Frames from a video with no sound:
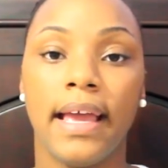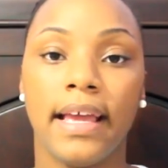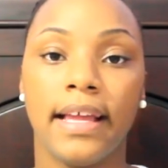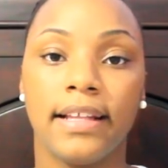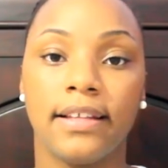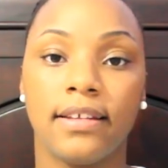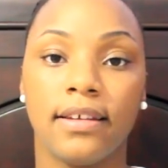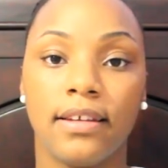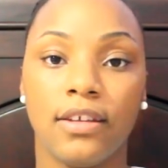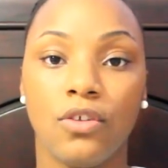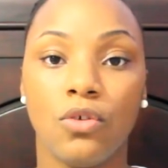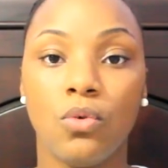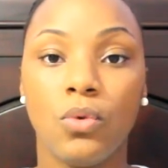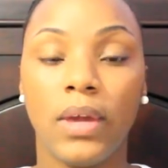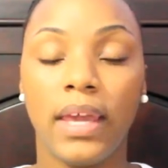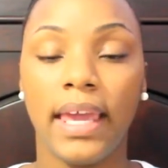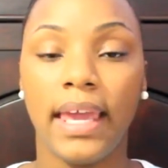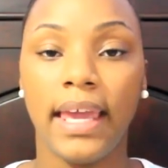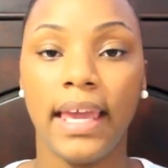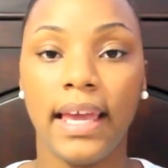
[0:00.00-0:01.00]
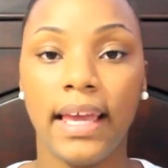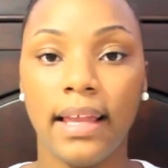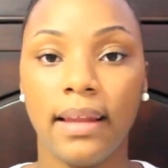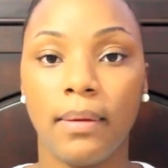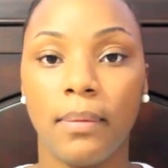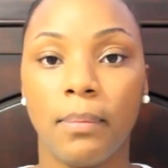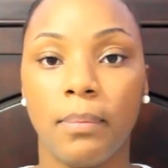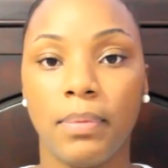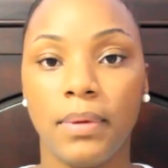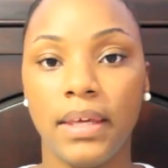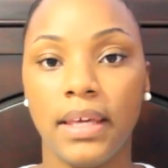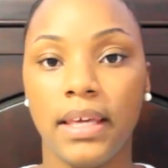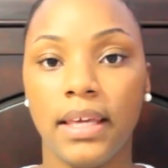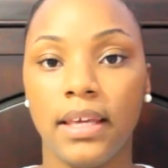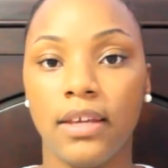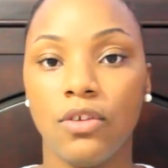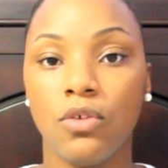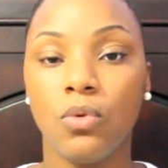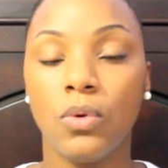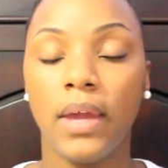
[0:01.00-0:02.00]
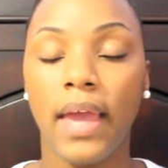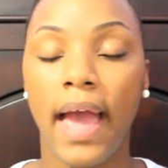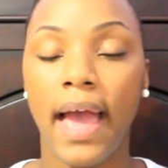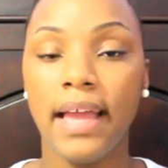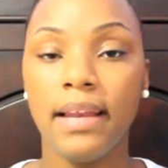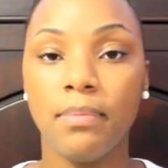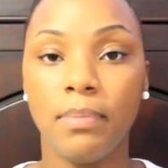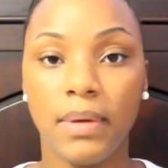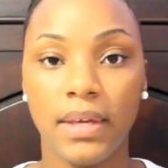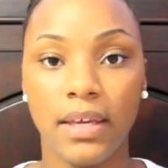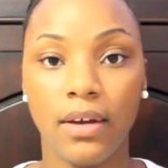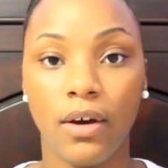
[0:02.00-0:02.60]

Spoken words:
you can be a